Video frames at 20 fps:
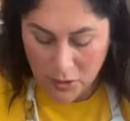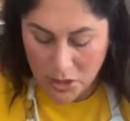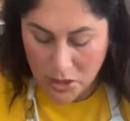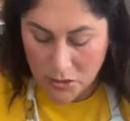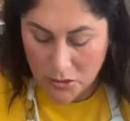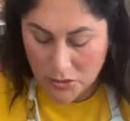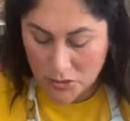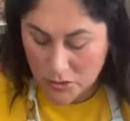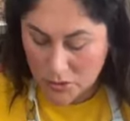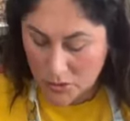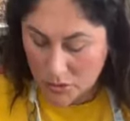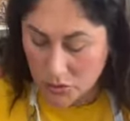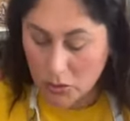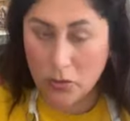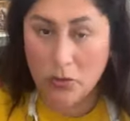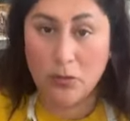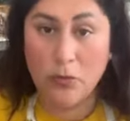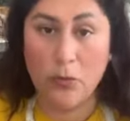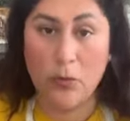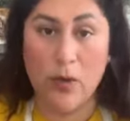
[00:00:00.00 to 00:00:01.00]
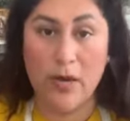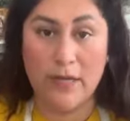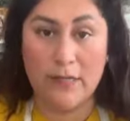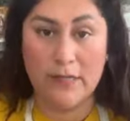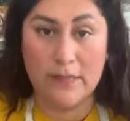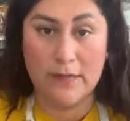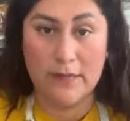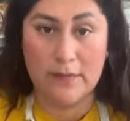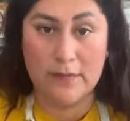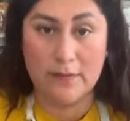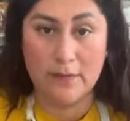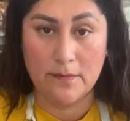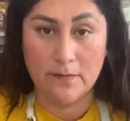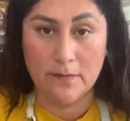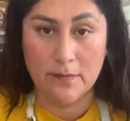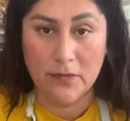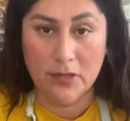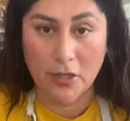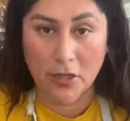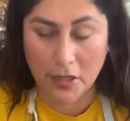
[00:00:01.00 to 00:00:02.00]
we're gonna use two
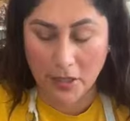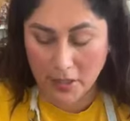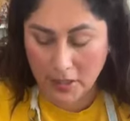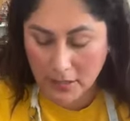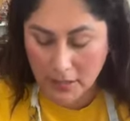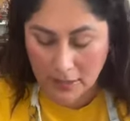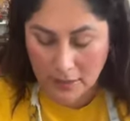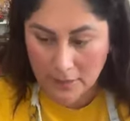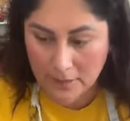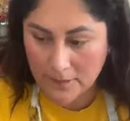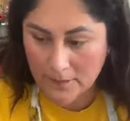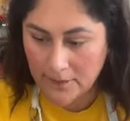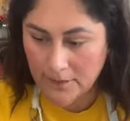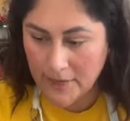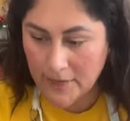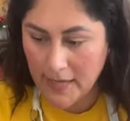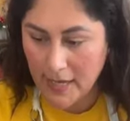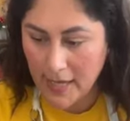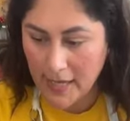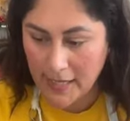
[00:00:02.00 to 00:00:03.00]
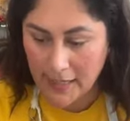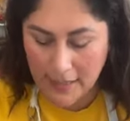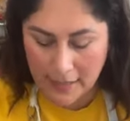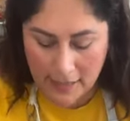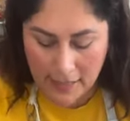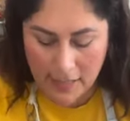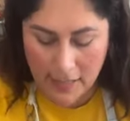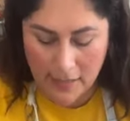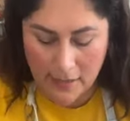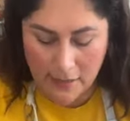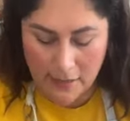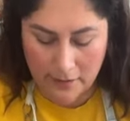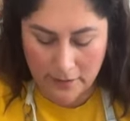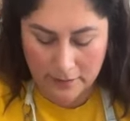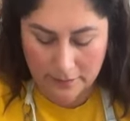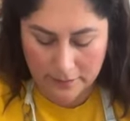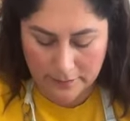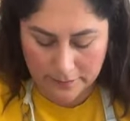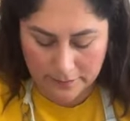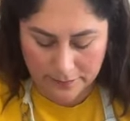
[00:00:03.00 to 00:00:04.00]
waxes, dark and
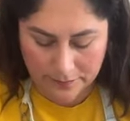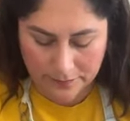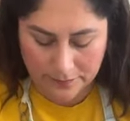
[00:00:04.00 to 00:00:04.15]
clear,